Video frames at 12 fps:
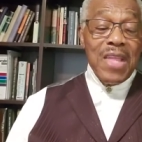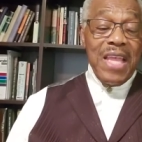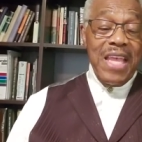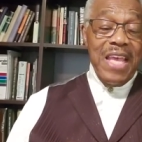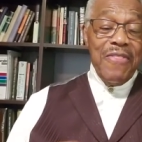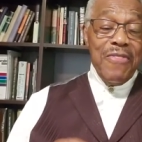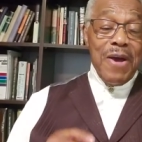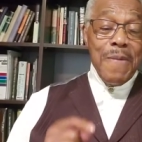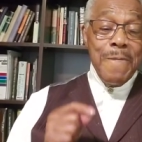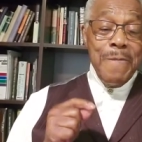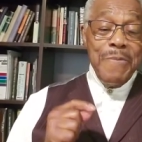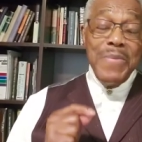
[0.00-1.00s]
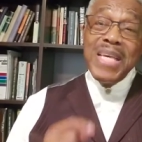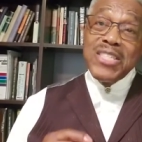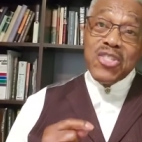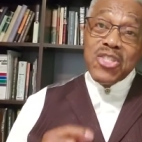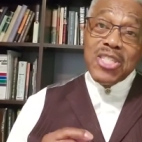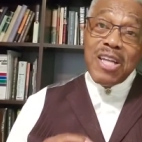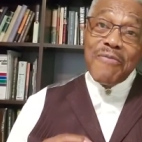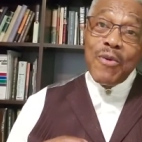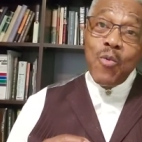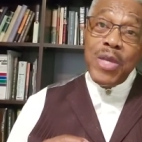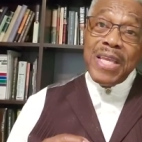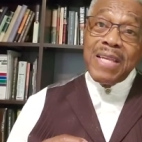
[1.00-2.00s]
in the midst of the
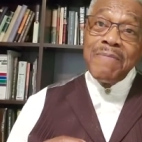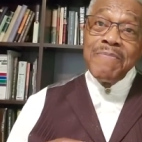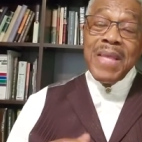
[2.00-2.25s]
week,